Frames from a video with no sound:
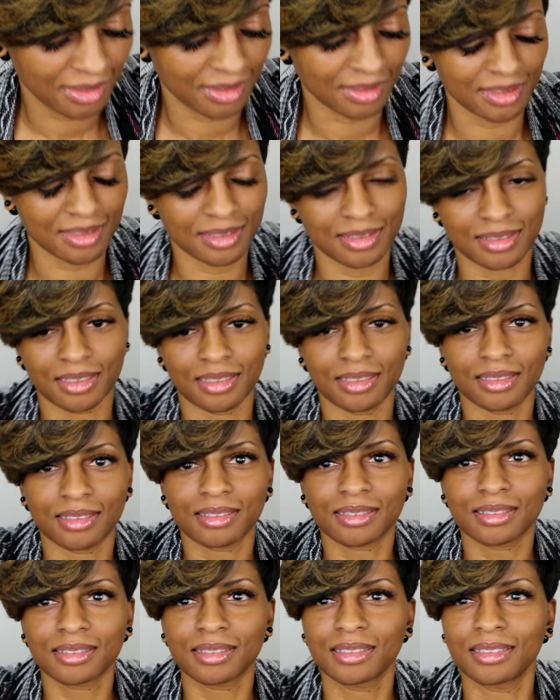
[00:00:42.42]
Let's see.
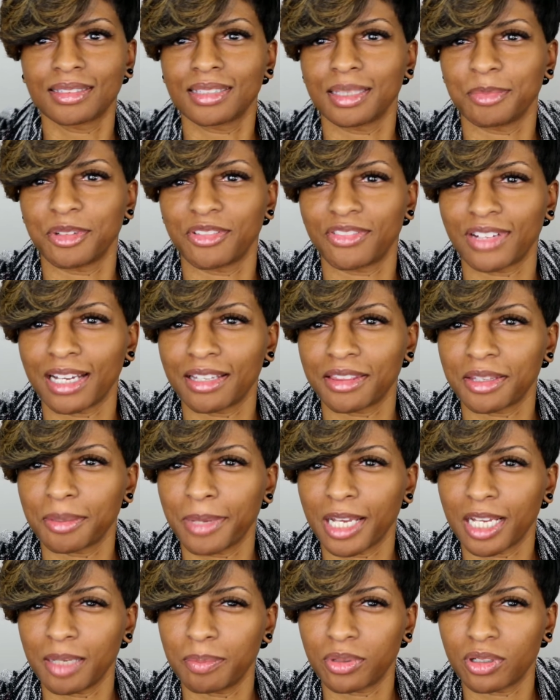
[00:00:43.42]
Let me find the
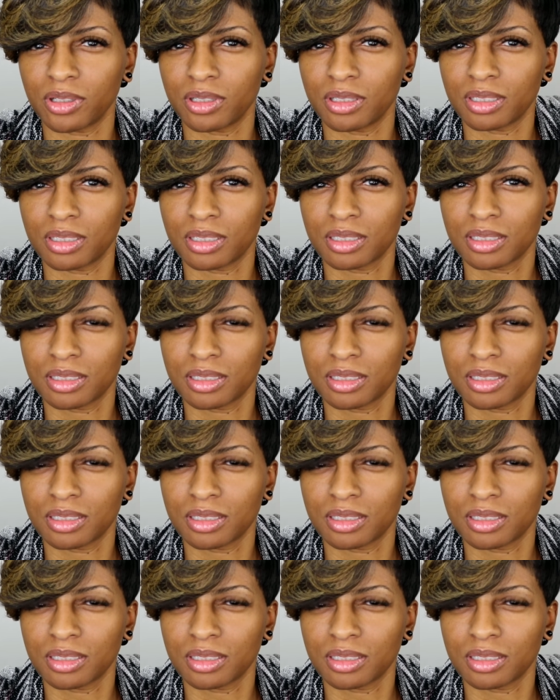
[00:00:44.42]
paper.